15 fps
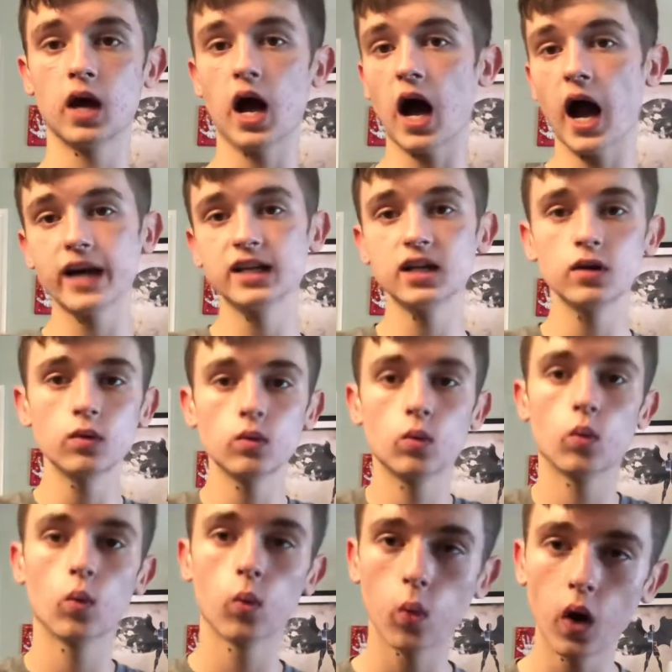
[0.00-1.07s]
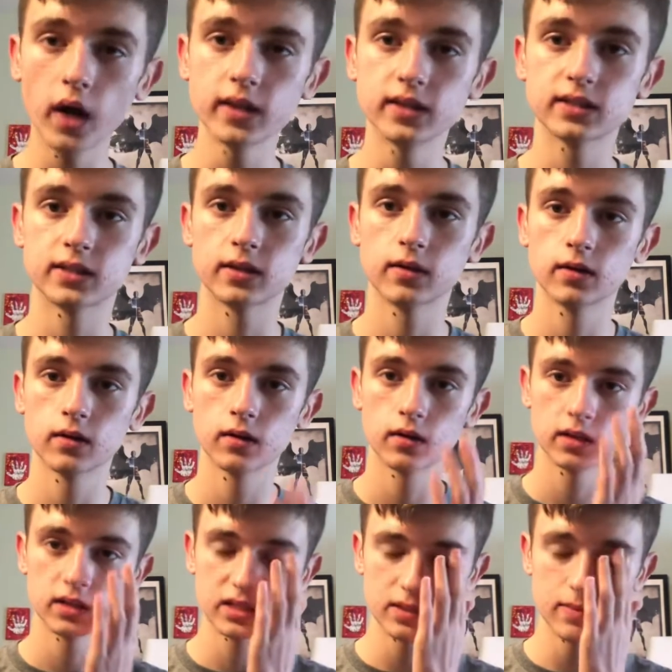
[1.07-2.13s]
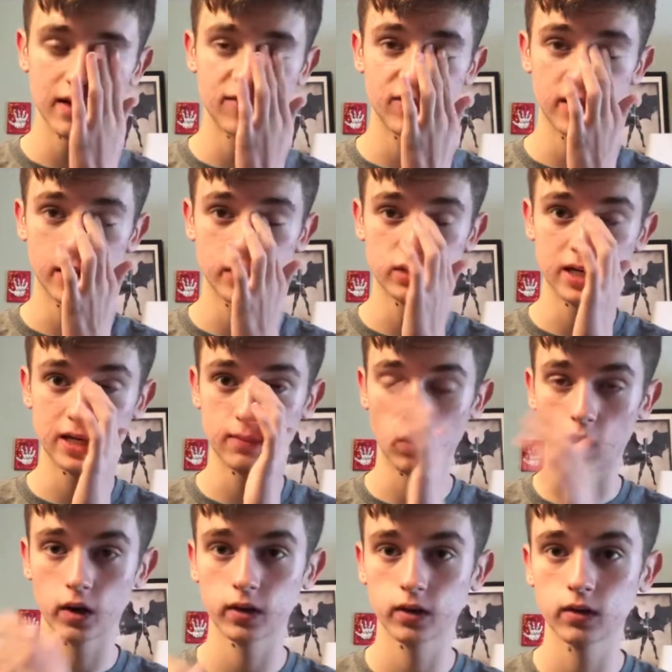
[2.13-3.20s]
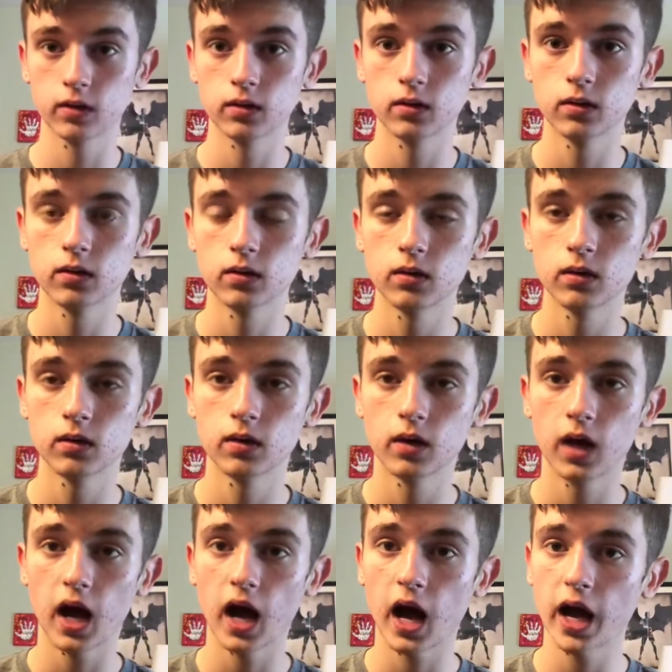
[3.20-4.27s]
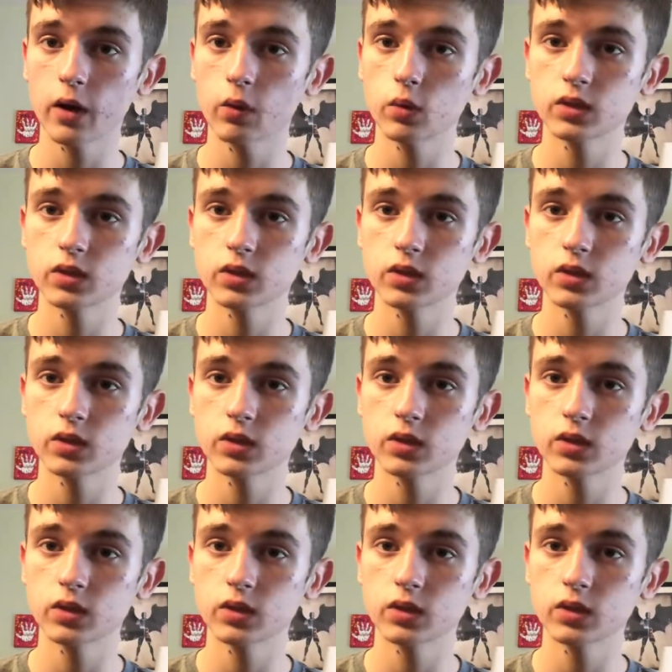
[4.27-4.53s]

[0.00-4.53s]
I didn't want to make videos anymore. I